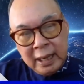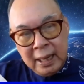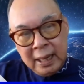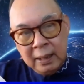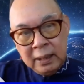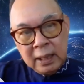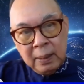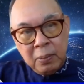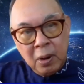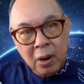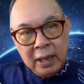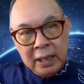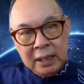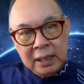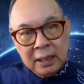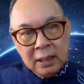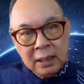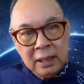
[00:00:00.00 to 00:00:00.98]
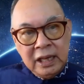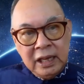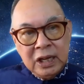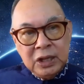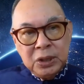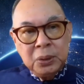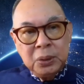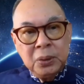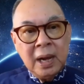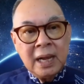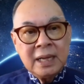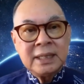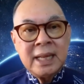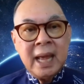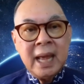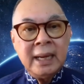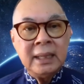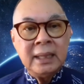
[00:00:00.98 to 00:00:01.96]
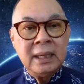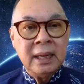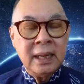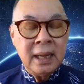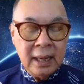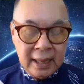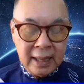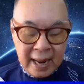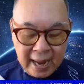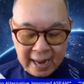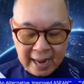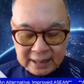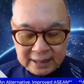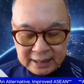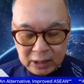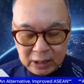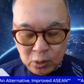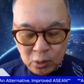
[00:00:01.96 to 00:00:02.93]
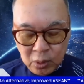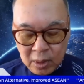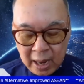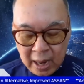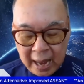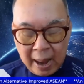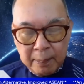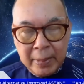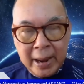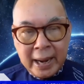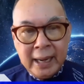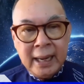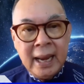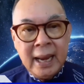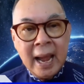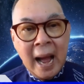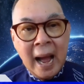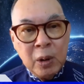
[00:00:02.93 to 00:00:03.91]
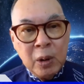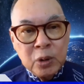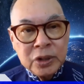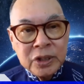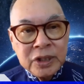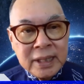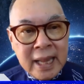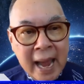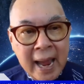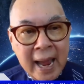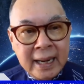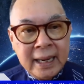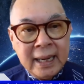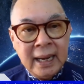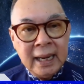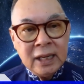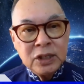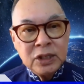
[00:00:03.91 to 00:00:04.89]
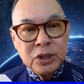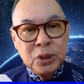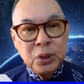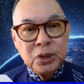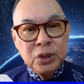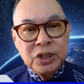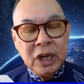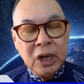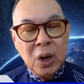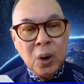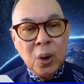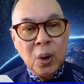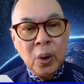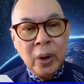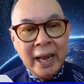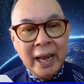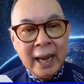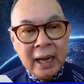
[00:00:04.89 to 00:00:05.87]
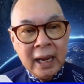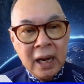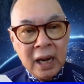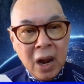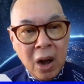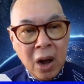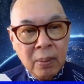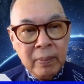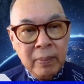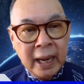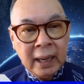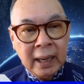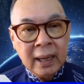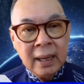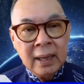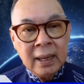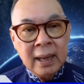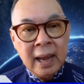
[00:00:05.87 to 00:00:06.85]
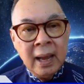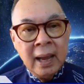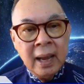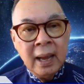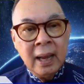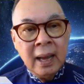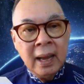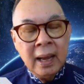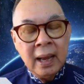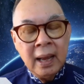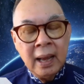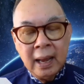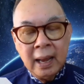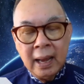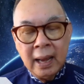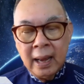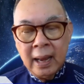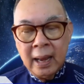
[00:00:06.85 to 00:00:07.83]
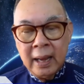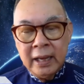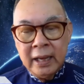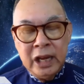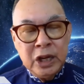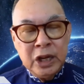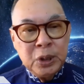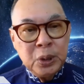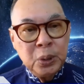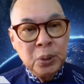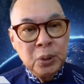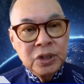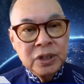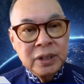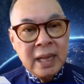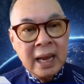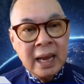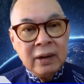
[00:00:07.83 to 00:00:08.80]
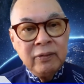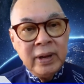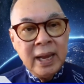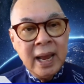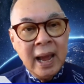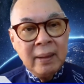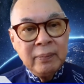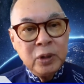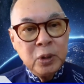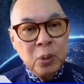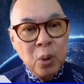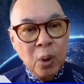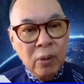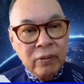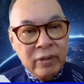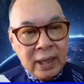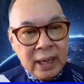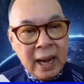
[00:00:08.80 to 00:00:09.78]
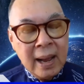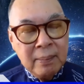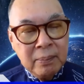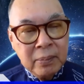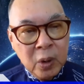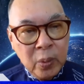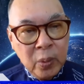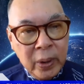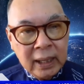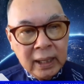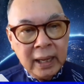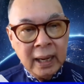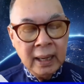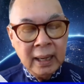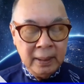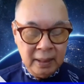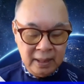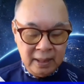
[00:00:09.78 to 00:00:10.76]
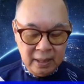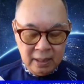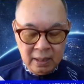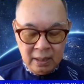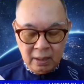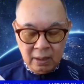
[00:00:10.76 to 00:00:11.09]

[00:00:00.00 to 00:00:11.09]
putting the political issue aside, there are still many outstanding socio-economic issues that we have to overcome quickly.